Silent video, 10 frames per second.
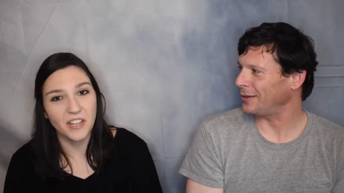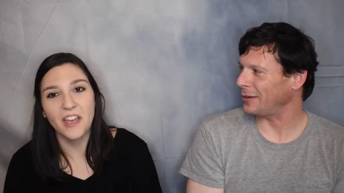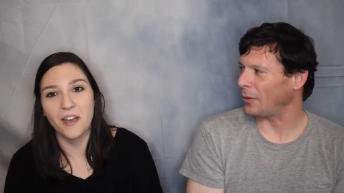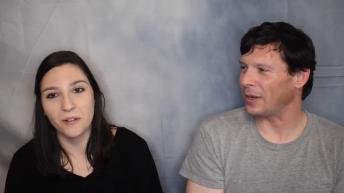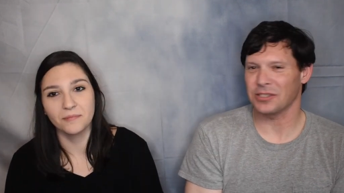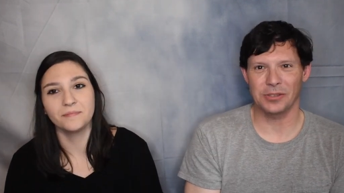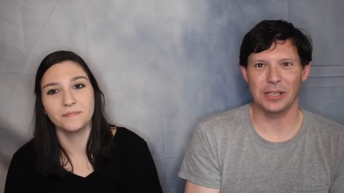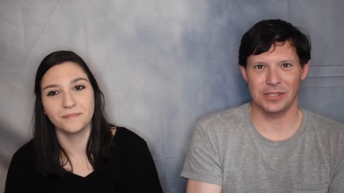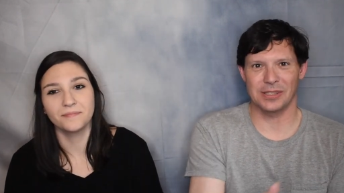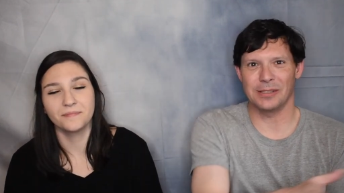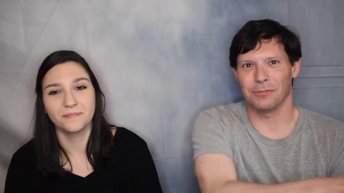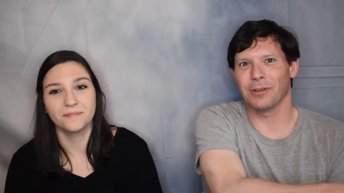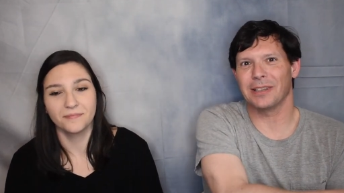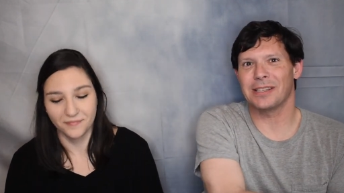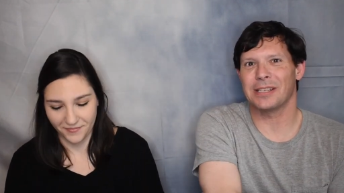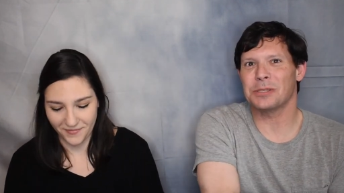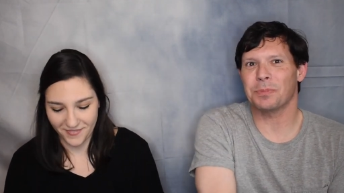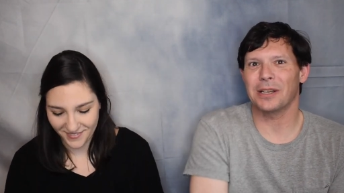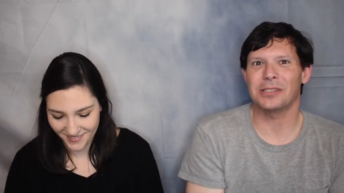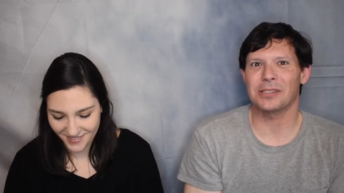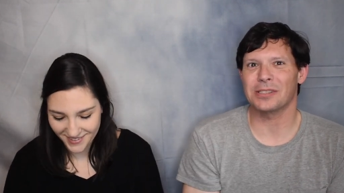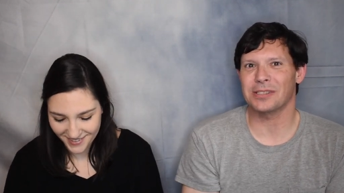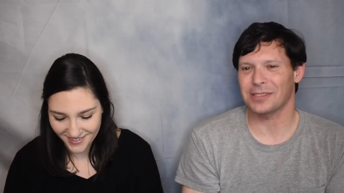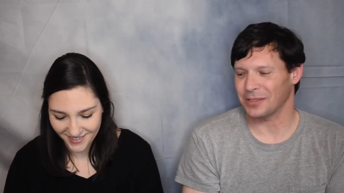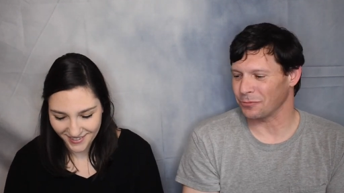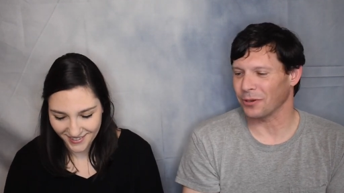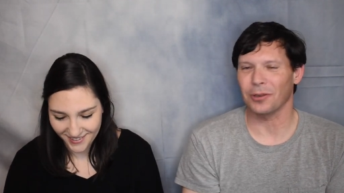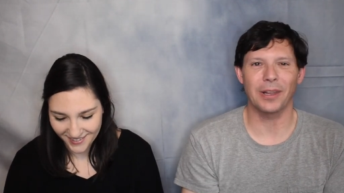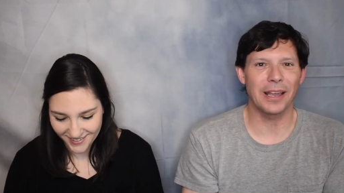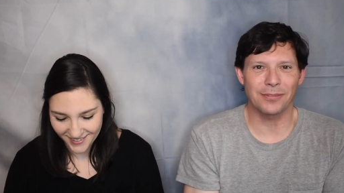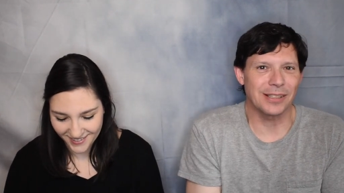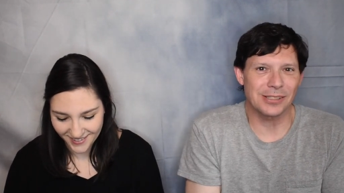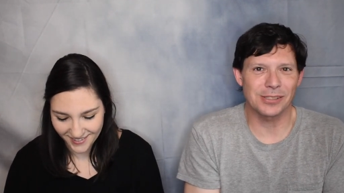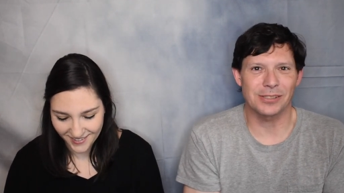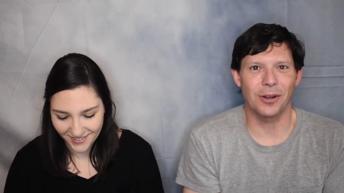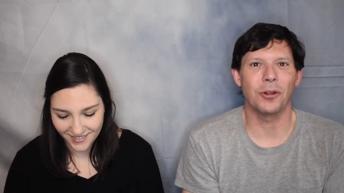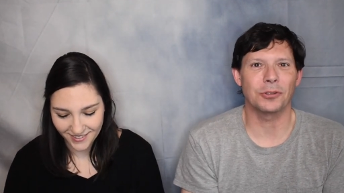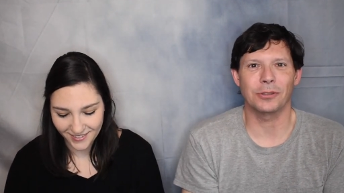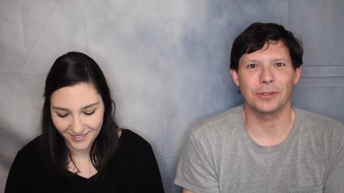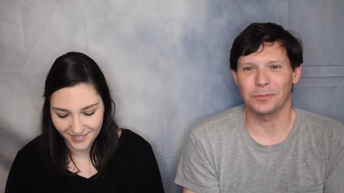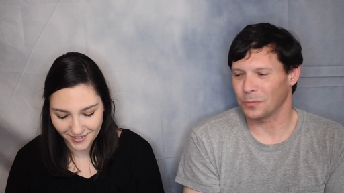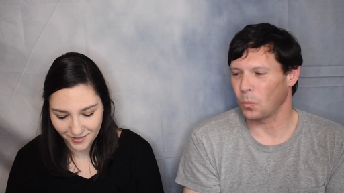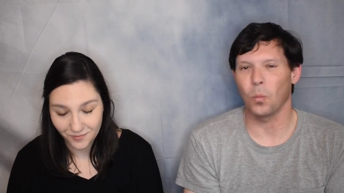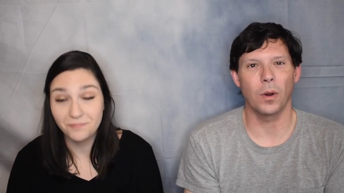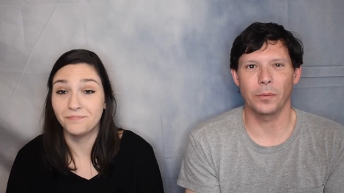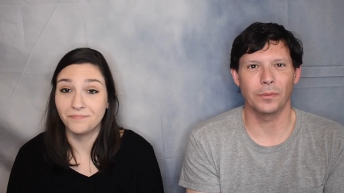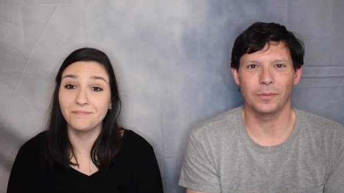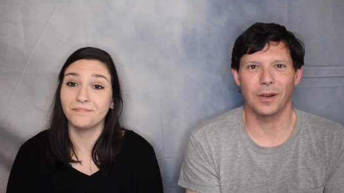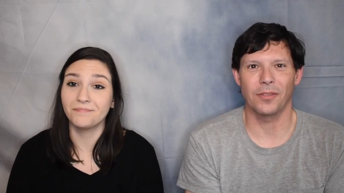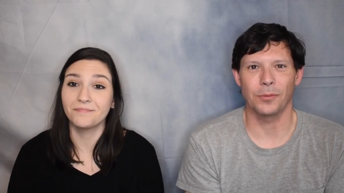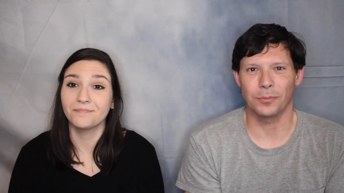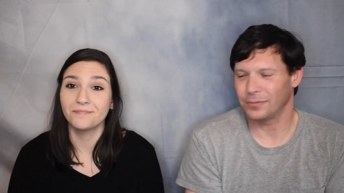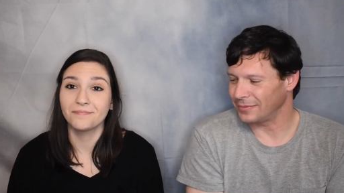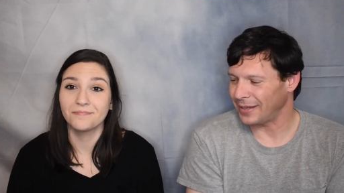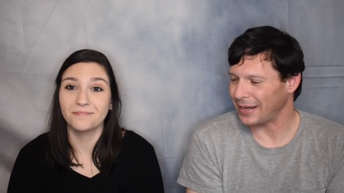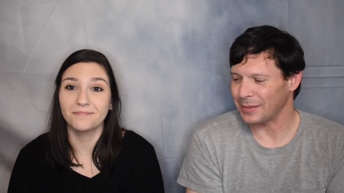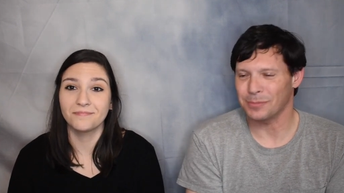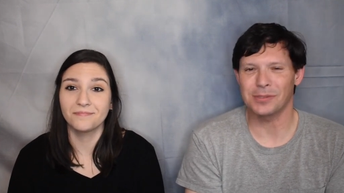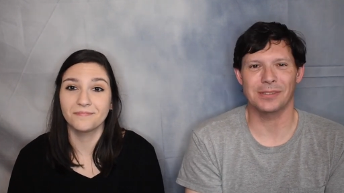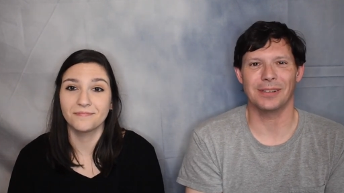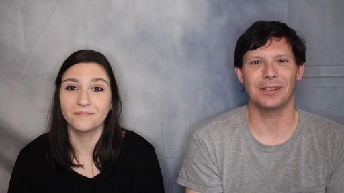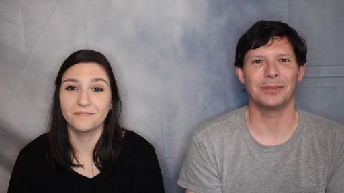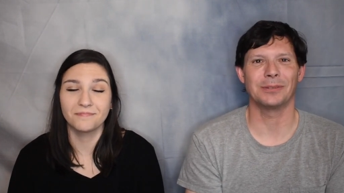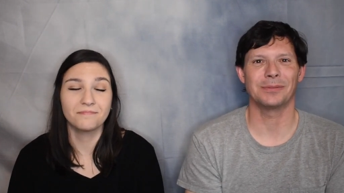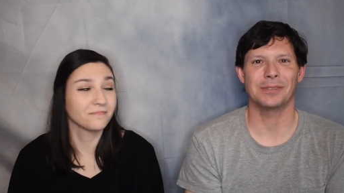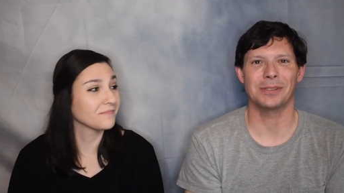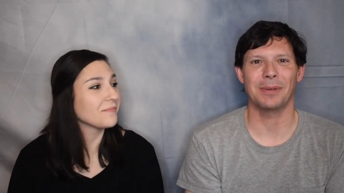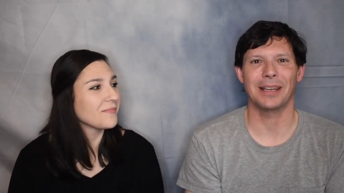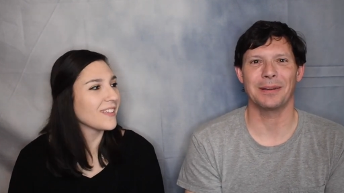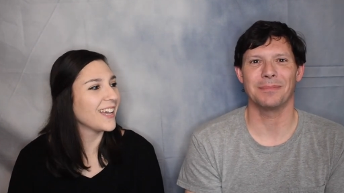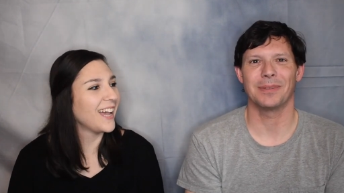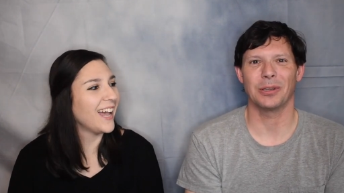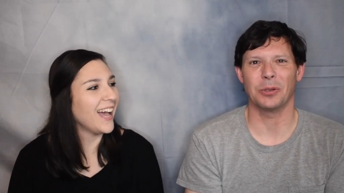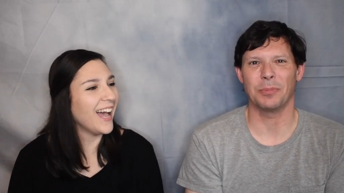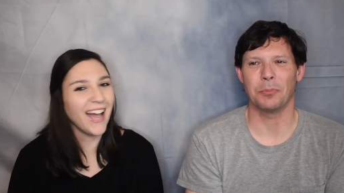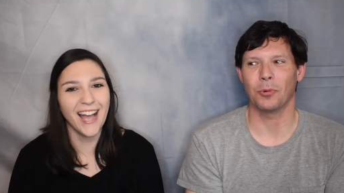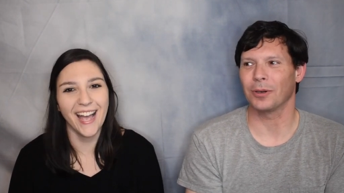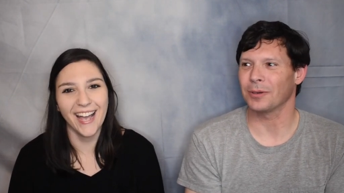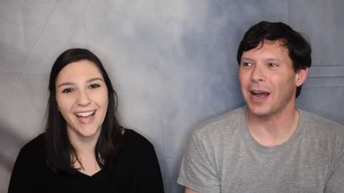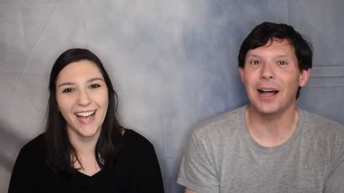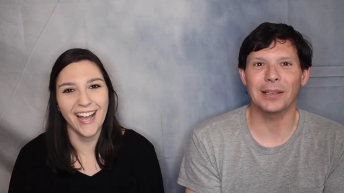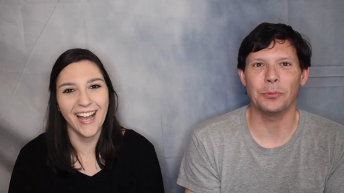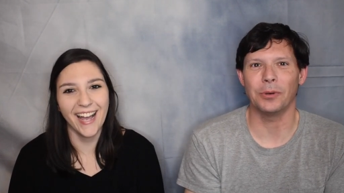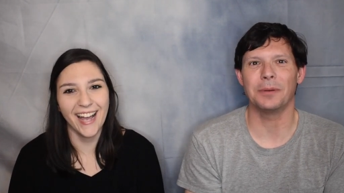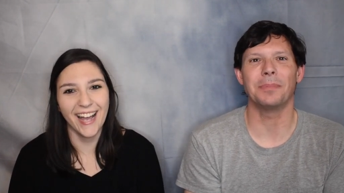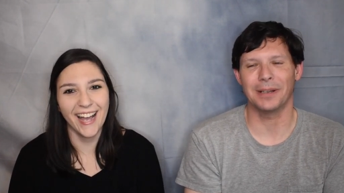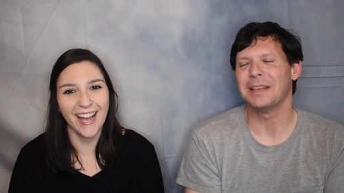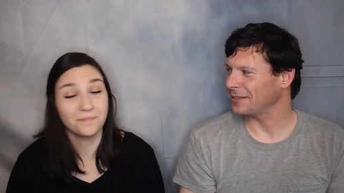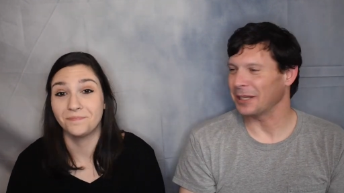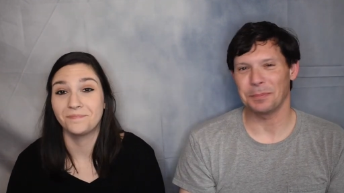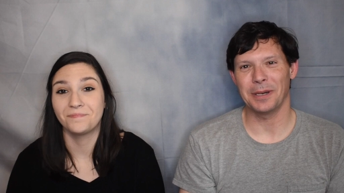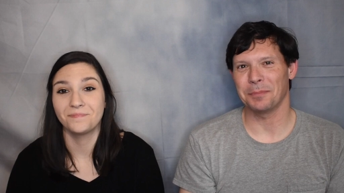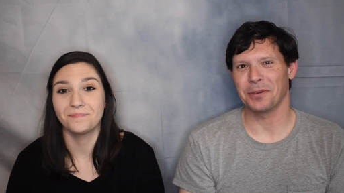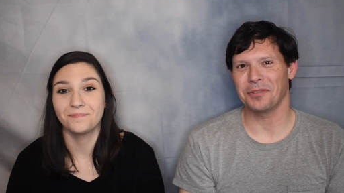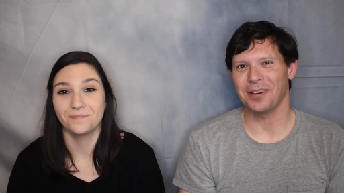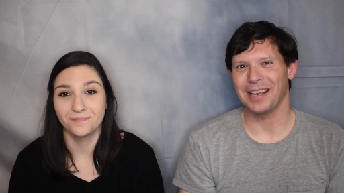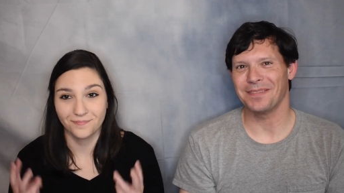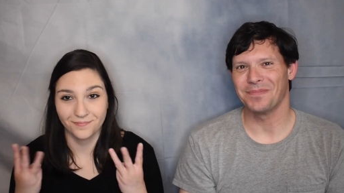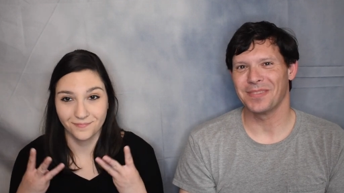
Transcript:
Speaker 1: Yeah. You know, it's it's the, really these places in real life they just altered one of the names, you know, to make it a little bit more Hollywood. But clip number three,